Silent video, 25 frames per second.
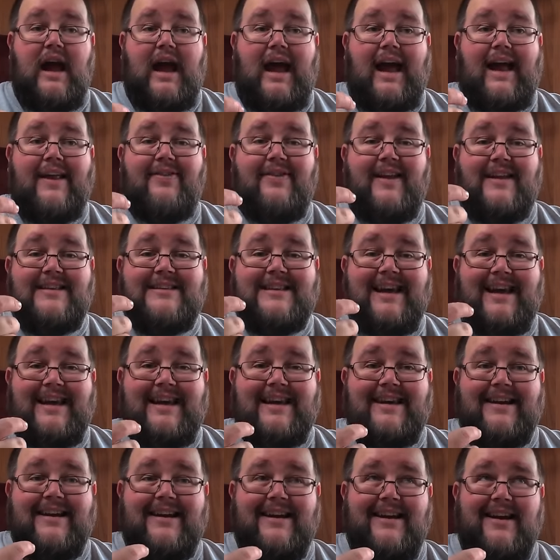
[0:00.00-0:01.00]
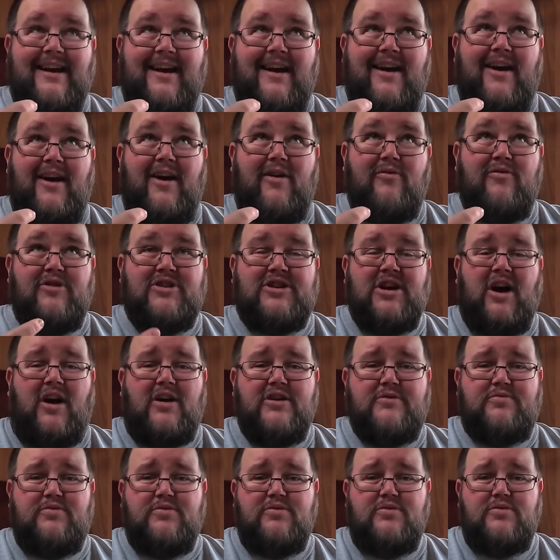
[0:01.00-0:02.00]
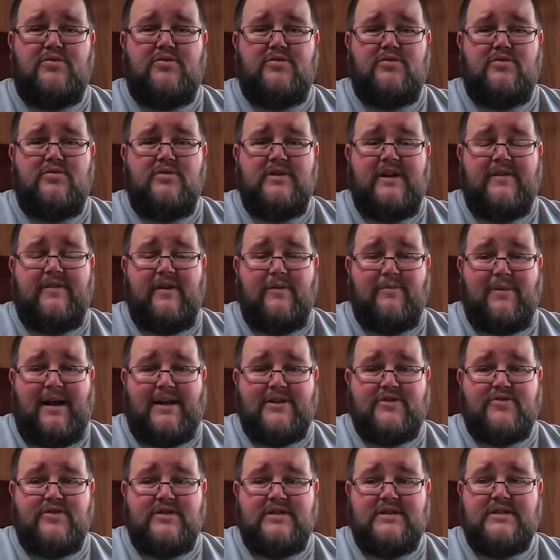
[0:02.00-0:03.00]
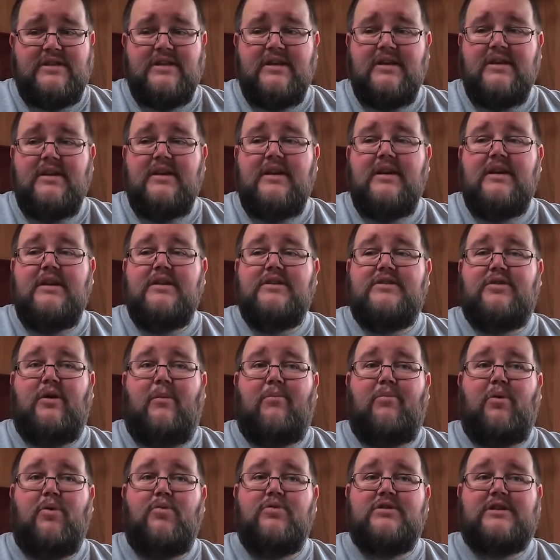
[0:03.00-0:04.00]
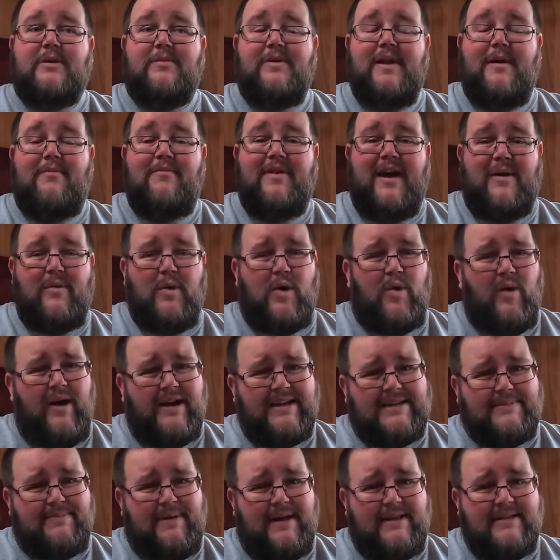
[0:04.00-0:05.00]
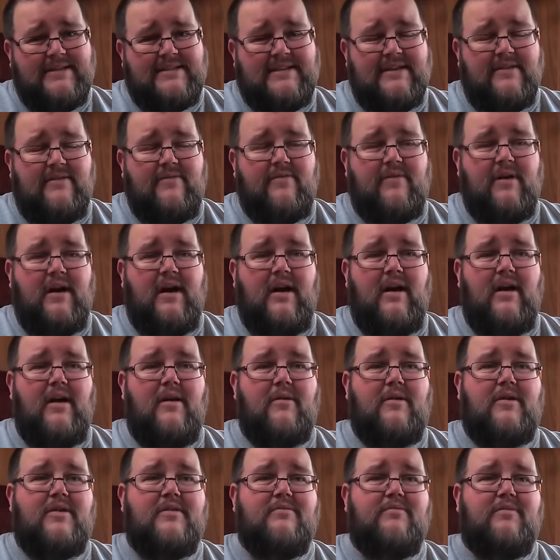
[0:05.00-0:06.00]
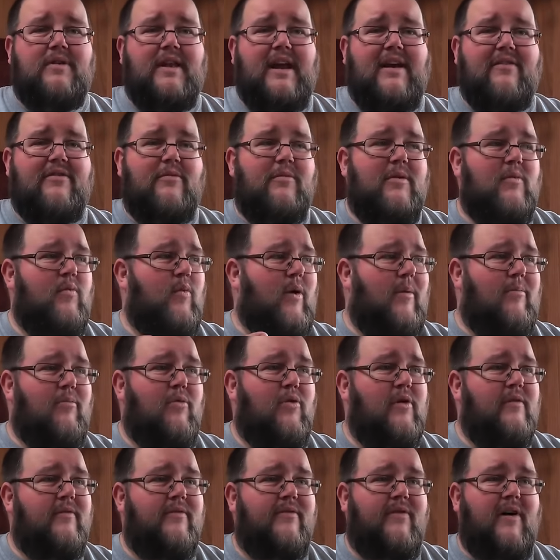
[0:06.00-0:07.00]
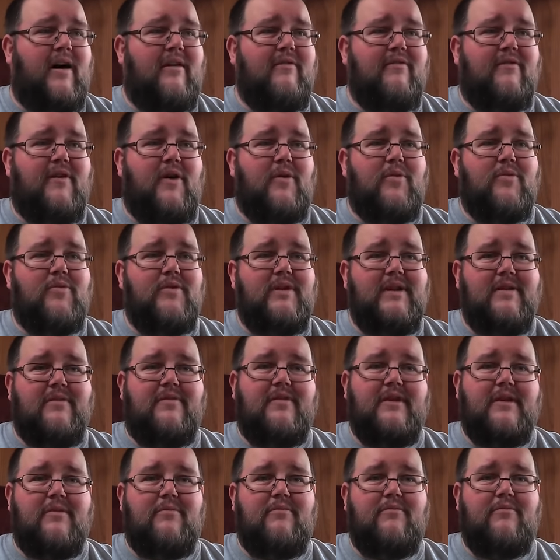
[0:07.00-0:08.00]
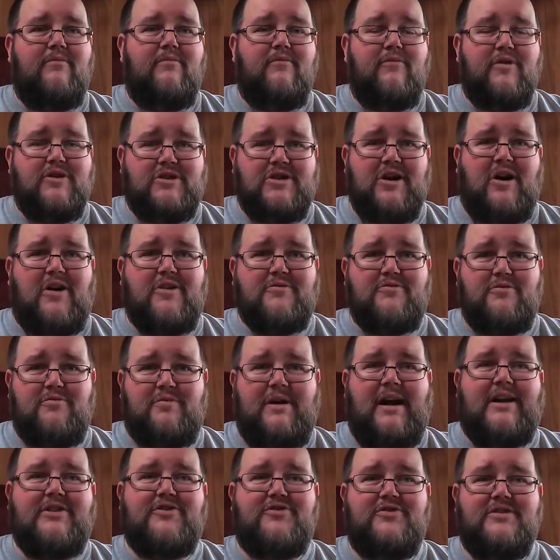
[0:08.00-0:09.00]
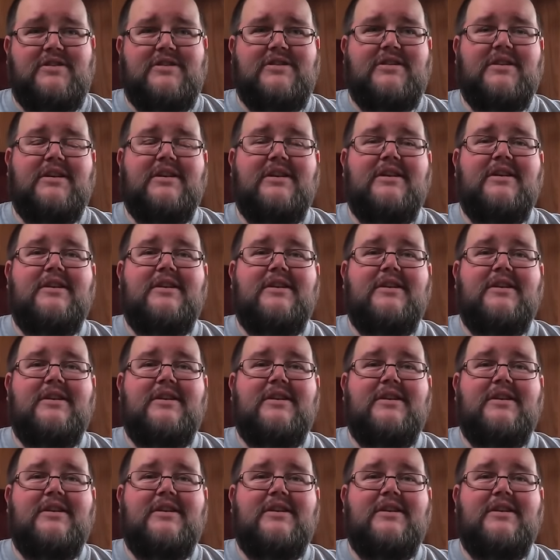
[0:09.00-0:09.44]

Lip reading: And they take rechargeable lithium batteries. So I bought some of them. They were quite expensive. They have to be 1.5 volt lithium rechargeable batteries.